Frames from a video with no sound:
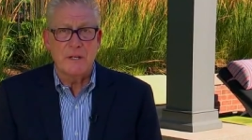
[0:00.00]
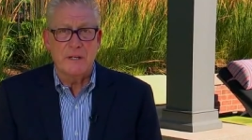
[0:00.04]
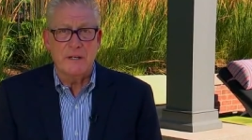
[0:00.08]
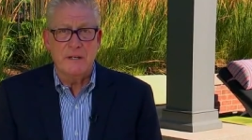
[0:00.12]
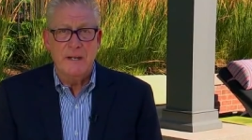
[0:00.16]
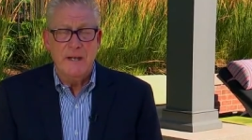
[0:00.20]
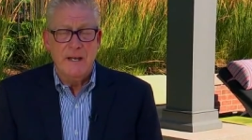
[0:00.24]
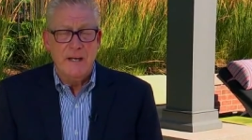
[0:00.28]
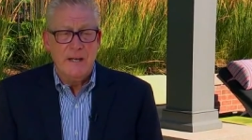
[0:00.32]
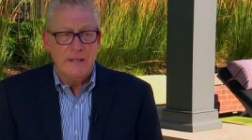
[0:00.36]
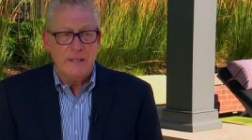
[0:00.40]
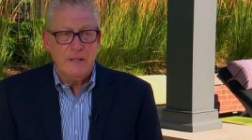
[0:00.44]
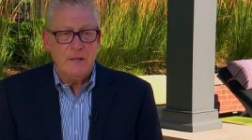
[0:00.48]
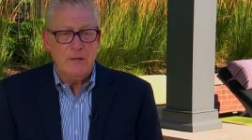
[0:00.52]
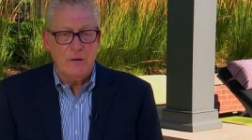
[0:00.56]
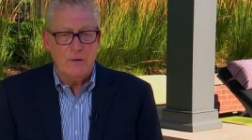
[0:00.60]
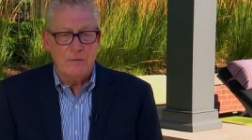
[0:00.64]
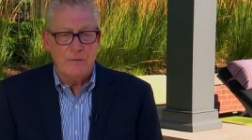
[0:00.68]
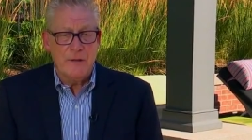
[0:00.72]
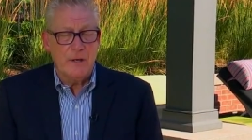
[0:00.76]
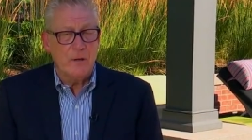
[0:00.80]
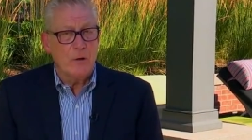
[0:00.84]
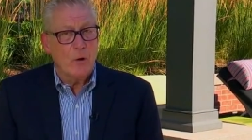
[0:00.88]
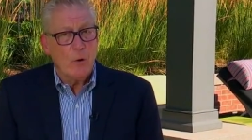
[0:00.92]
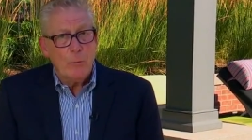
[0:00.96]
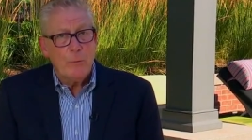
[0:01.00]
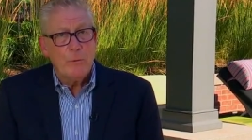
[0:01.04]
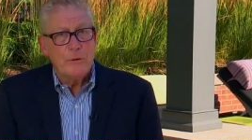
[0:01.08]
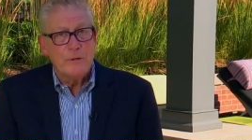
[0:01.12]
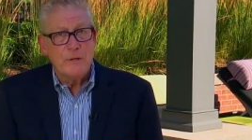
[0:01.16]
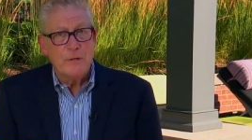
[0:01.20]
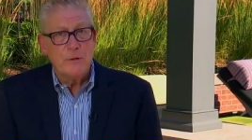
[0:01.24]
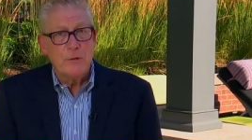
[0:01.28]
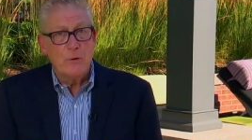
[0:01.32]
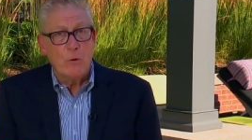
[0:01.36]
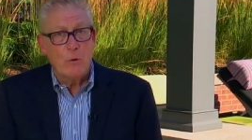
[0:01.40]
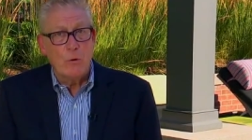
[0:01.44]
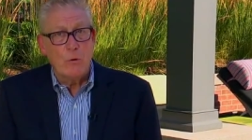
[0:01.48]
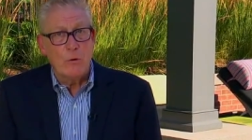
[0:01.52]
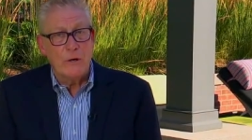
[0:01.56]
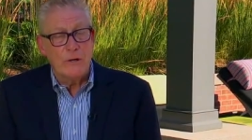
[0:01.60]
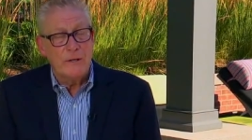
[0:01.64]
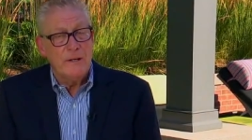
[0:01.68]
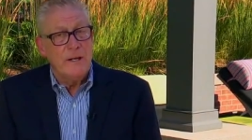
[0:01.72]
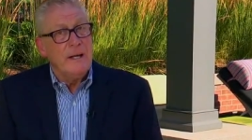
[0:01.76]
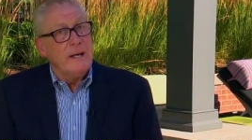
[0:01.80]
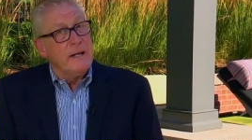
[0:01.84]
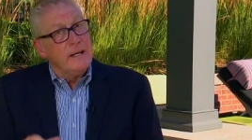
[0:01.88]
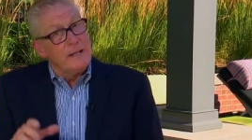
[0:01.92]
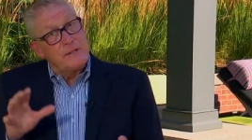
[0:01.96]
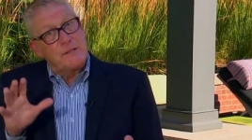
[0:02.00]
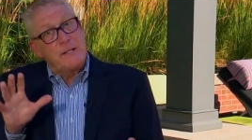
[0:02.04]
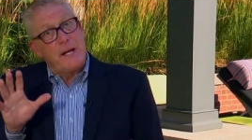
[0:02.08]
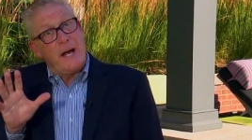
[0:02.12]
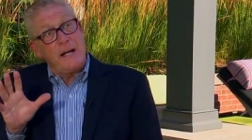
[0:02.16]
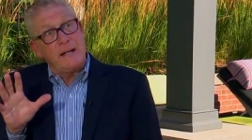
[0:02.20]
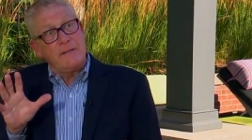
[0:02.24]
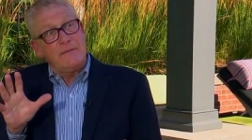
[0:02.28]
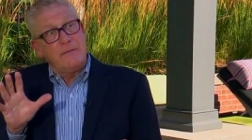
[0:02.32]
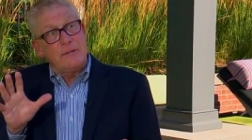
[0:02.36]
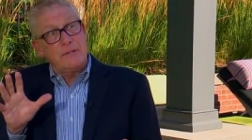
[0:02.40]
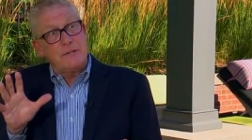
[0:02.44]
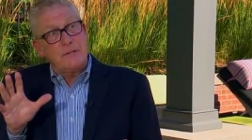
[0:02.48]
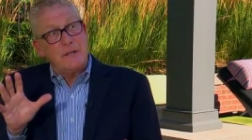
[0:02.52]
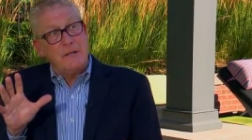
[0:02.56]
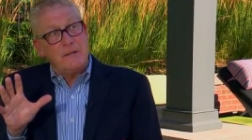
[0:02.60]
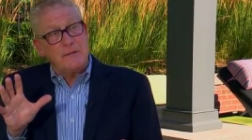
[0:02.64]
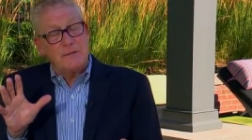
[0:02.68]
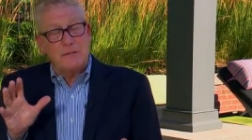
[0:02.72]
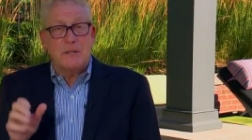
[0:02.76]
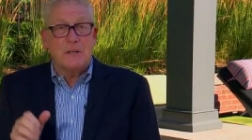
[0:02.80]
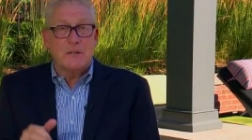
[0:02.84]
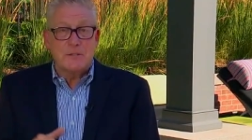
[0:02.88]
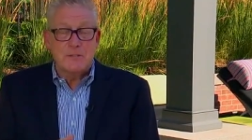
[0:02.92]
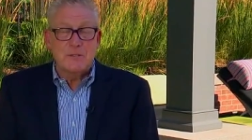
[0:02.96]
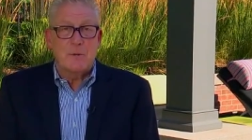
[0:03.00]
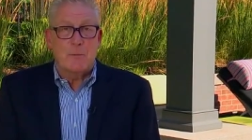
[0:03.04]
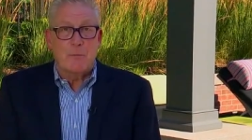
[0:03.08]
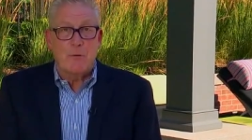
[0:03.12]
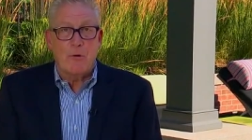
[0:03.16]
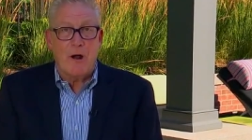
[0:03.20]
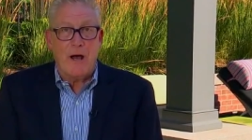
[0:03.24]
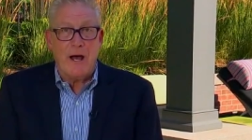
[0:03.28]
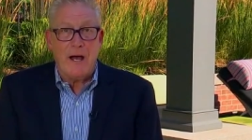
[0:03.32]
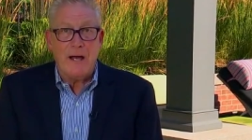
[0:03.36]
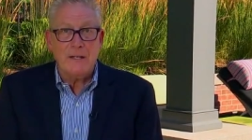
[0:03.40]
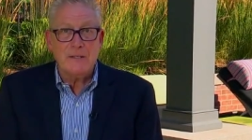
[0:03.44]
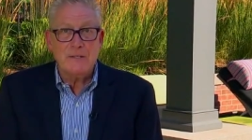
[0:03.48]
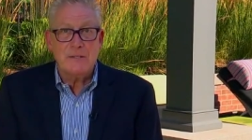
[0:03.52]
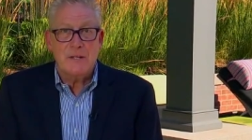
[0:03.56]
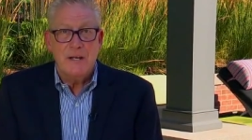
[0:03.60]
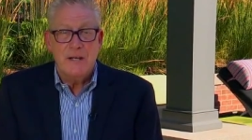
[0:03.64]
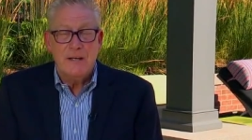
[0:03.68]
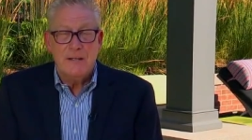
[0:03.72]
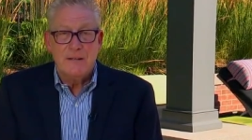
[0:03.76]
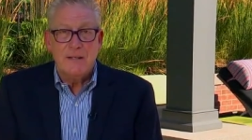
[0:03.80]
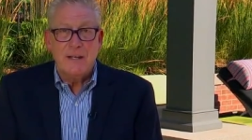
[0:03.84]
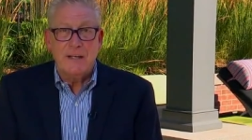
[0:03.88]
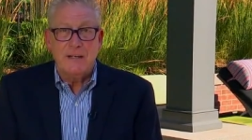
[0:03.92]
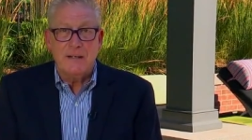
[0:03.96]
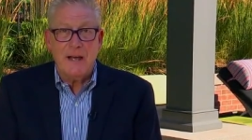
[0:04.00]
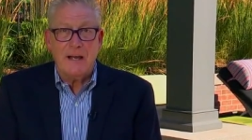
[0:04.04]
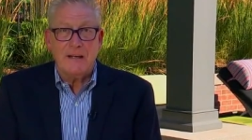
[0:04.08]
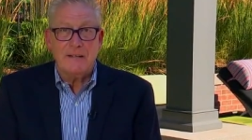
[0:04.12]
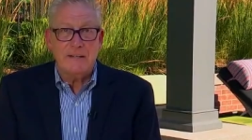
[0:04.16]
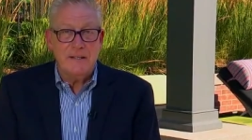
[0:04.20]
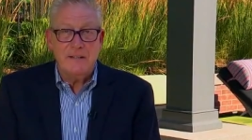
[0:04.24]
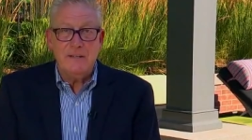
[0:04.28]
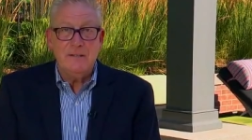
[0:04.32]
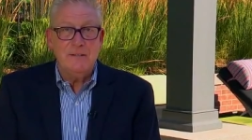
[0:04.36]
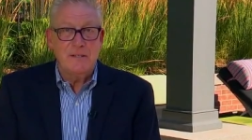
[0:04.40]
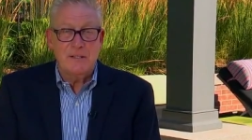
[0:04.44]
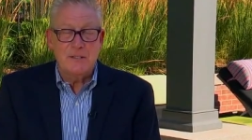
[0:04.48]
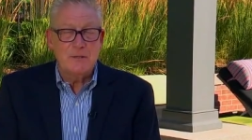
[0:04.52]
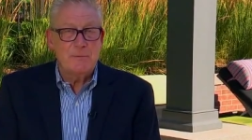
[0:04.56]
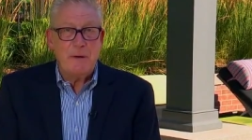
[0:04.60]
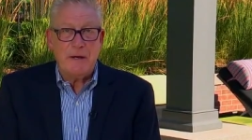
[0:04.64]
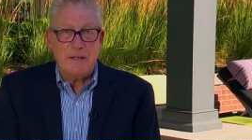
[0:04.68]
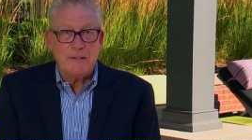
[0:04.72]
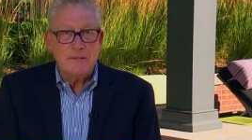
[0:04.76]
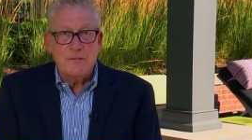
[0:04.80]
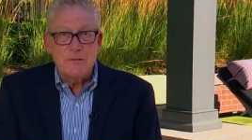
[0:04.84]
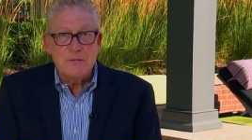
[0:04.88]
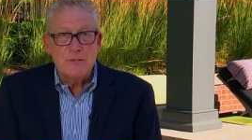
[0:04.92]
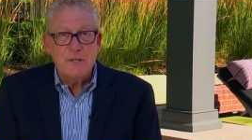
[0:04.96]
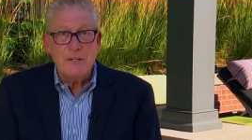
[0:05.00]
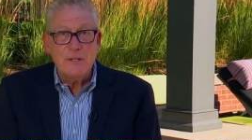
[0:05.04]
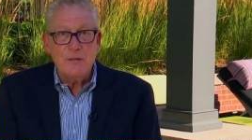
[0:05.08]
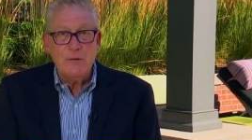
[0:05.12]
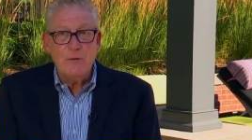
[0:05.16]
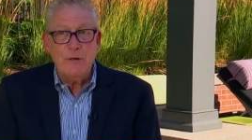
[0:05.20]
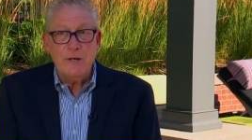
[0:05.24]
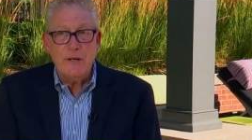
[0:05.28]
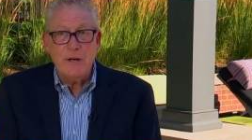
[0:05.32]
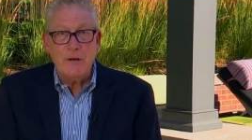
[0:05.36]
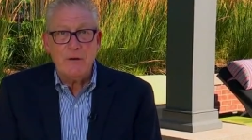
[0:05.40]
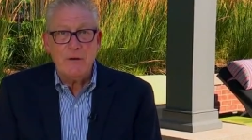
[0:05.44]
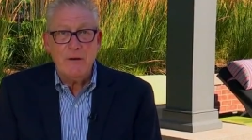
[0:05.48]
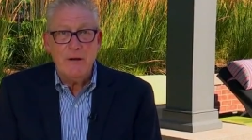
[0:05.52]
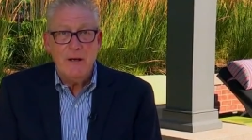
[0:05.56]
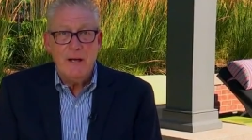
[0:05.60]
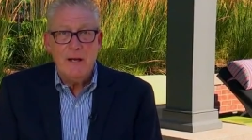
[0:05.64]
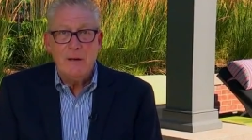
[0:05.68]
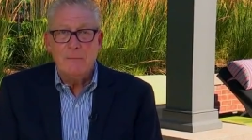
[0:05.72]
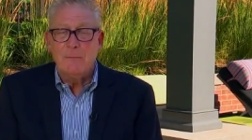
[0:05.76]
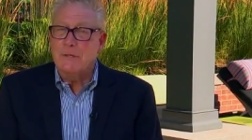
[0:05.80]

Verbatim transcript: And you know, they'll open the door and it's kind of a, a, a surprise that I didn't expect to see you here,